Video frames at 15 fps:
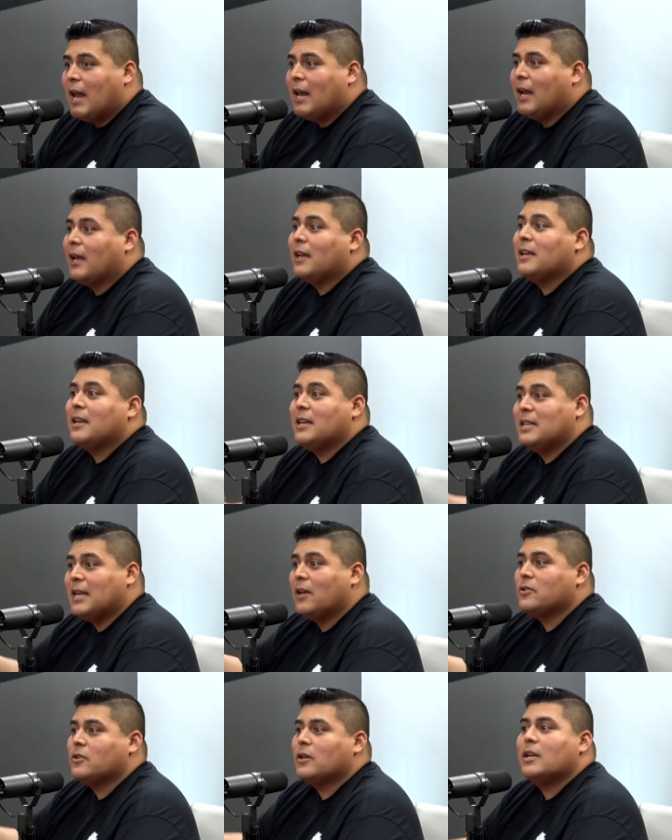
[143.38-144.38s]
then he
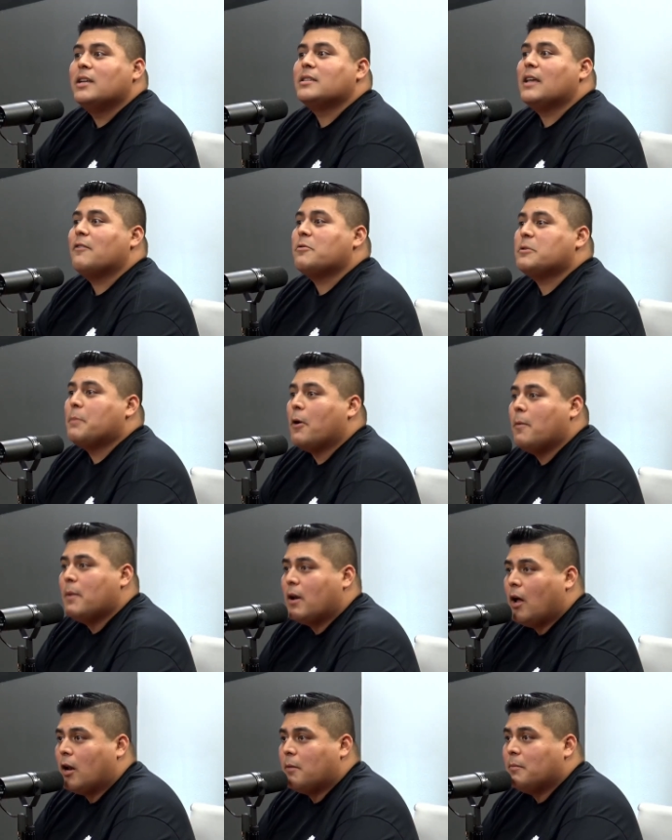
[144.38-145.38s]
tells her he doesn't have his permit
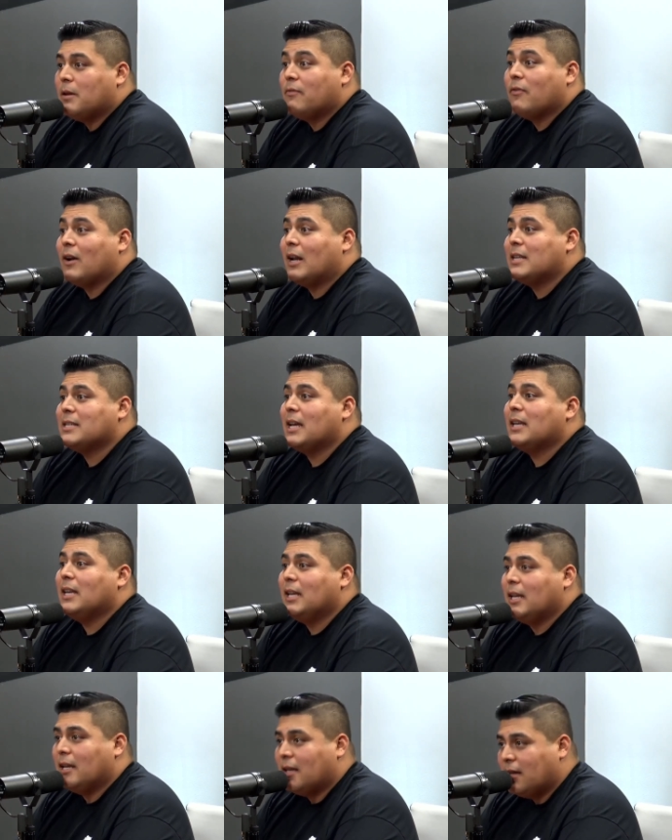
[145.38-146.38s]
on him. He forgot his
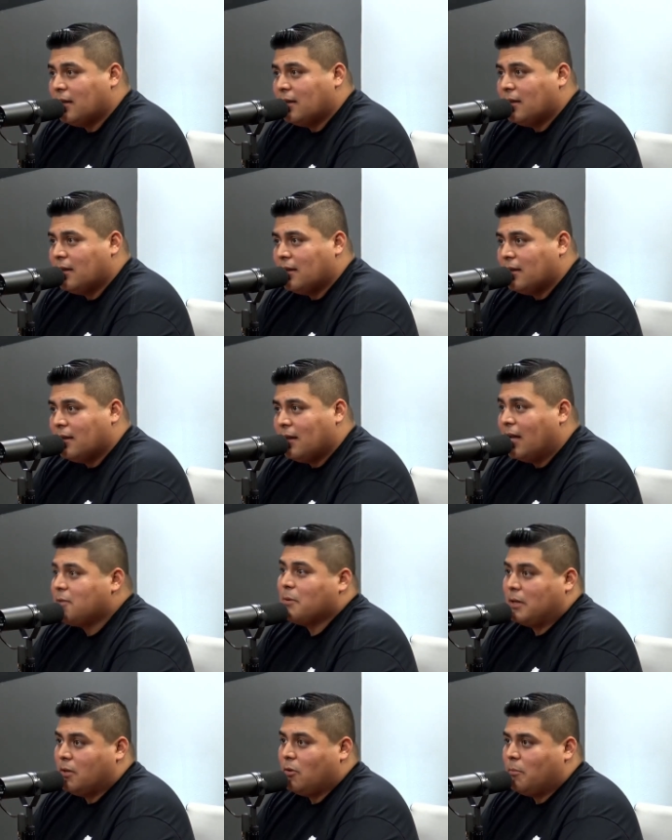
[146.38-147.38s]
ID. That's
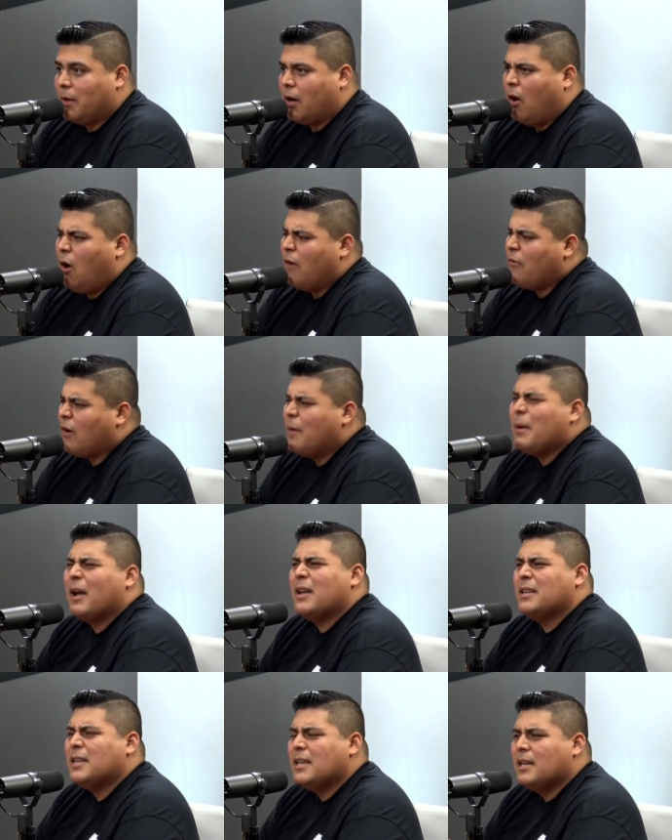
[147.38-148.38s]
why I told him, like, oh, I forgot my
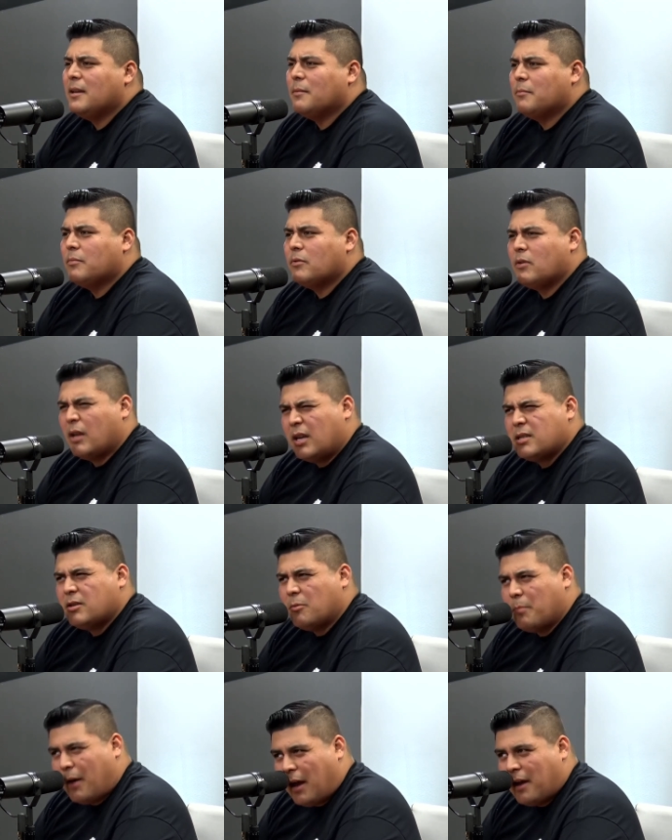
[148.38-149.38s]
ID. Can I
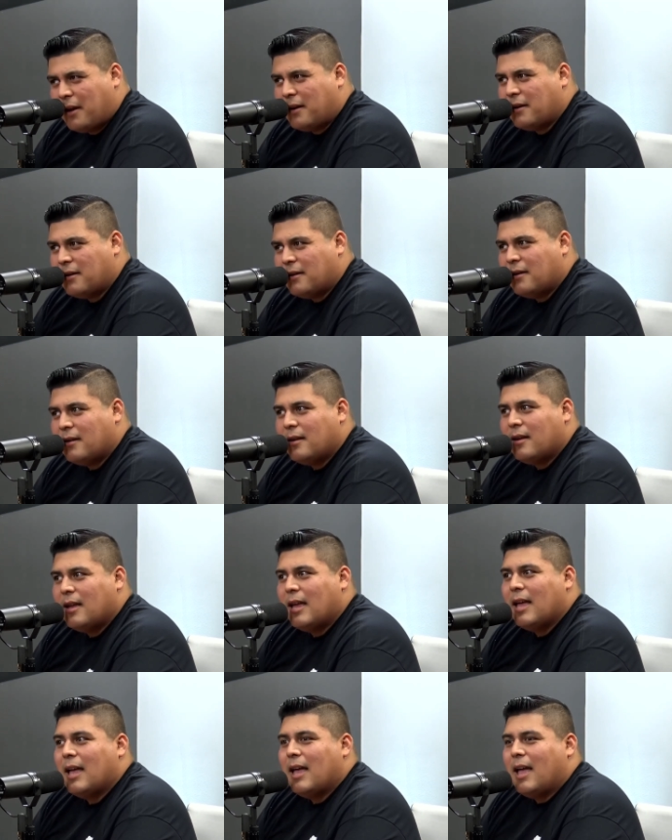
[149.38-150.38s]
still buy it?
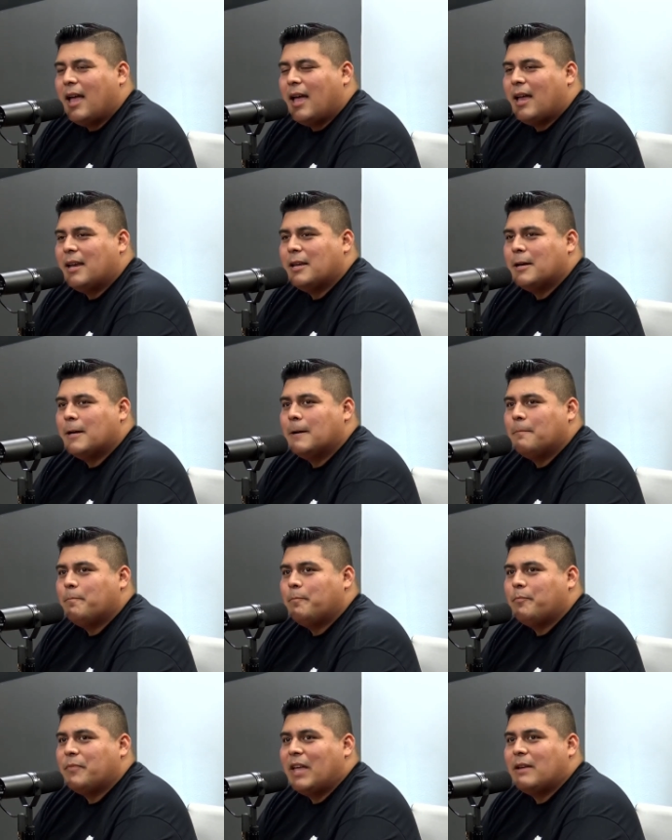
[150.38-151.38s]
And
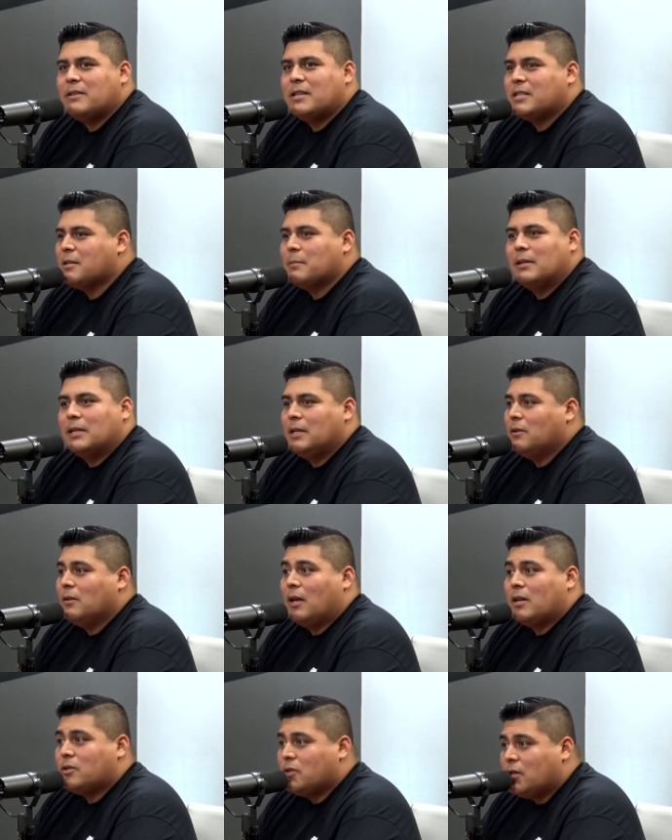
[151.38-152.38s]
they did some illegal
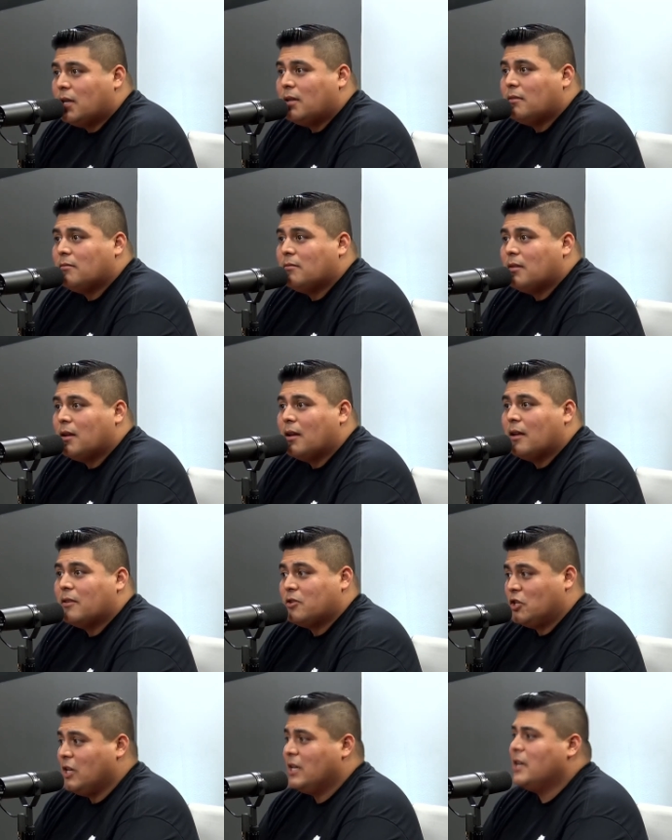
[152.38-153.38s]
ass shit.
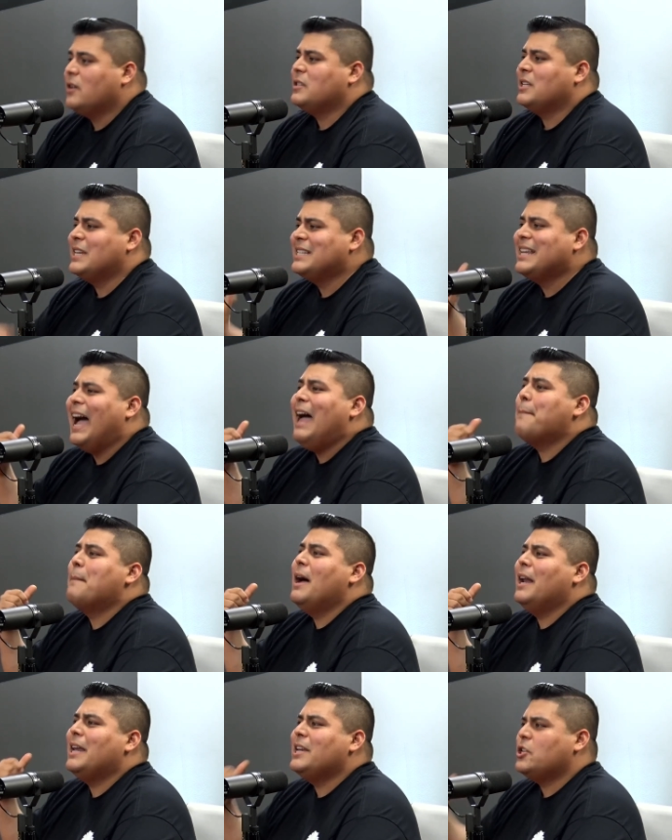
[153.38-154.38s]
She goes, he's got
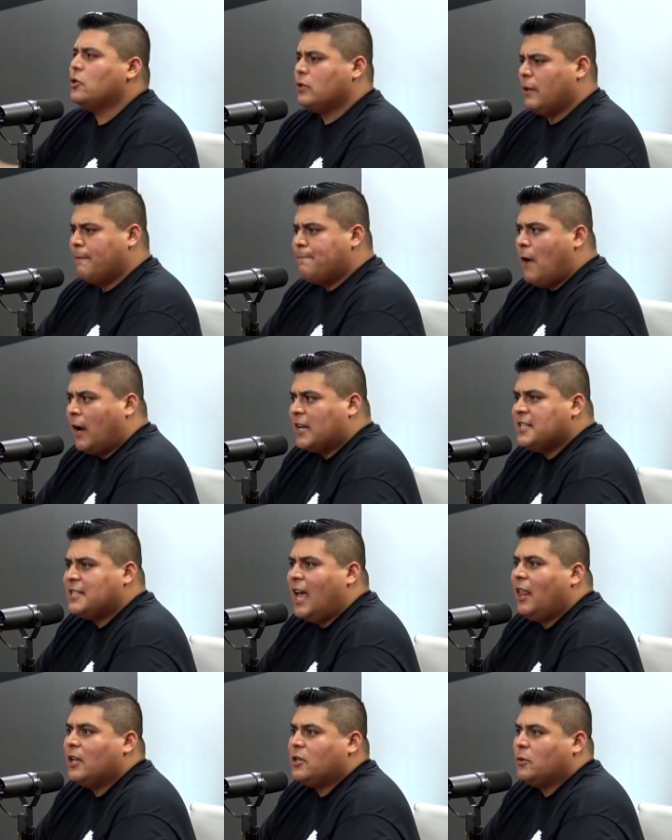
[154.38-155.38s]
money. She goes, then fucking
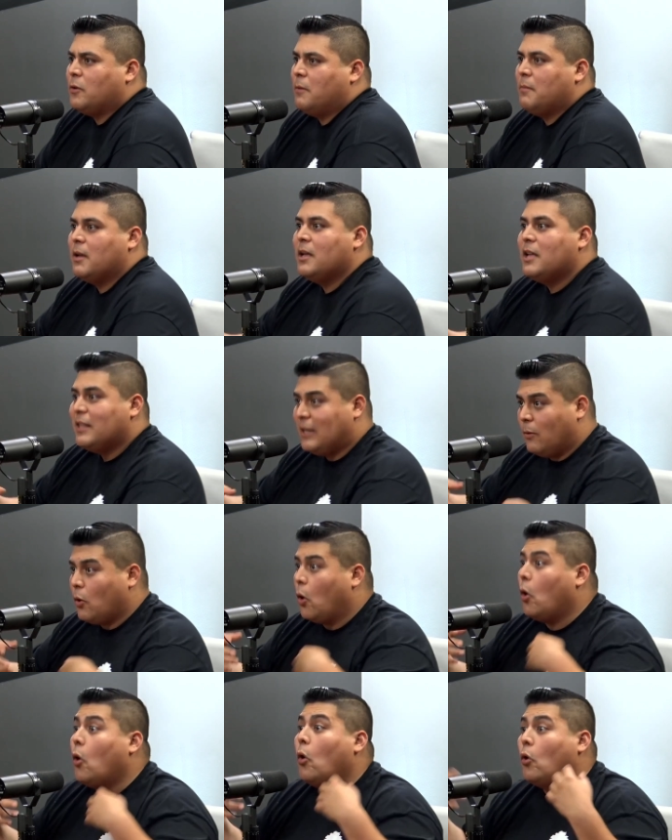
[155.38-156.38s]
sell it to him. They
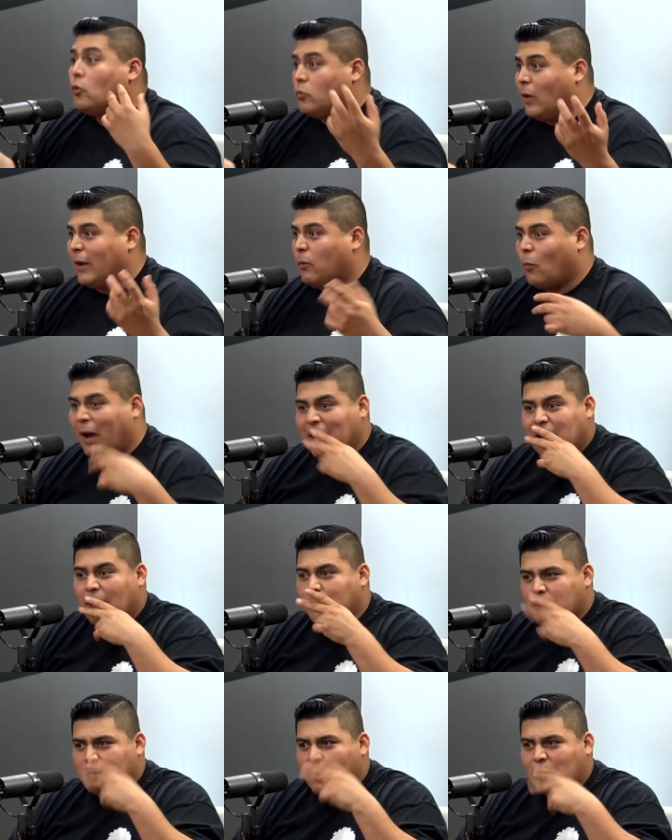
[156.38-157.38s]
were old, like white
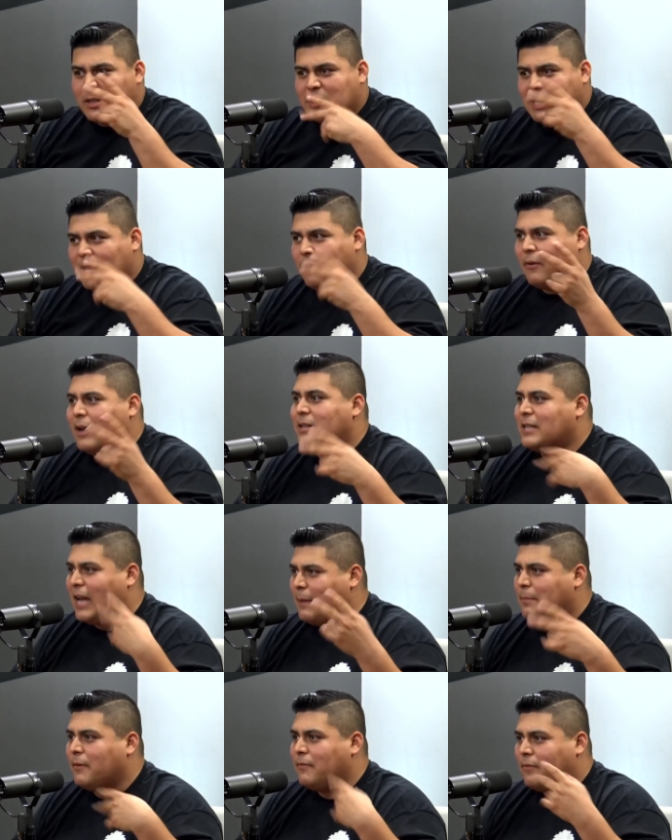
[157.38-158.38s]
couple smoking cigarette
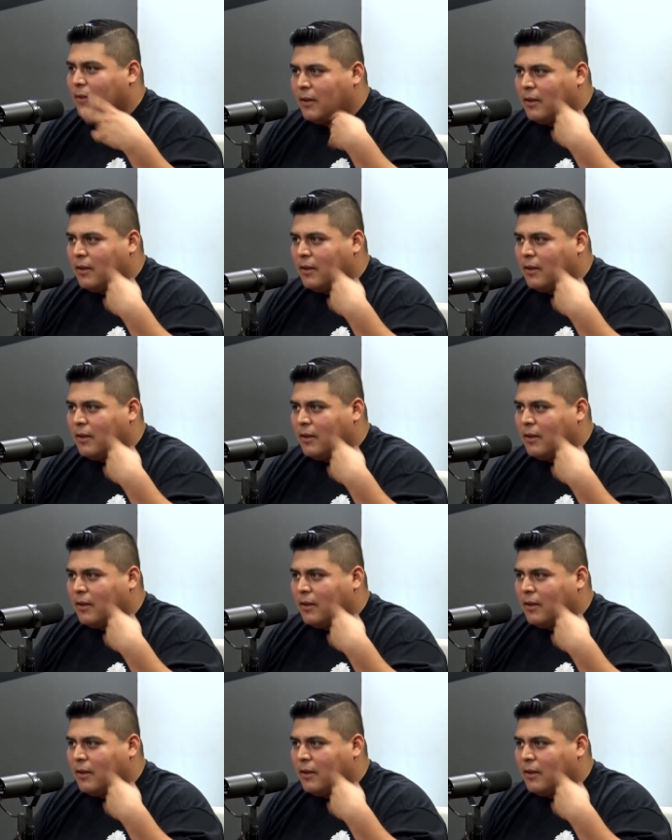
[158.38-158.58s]
type of.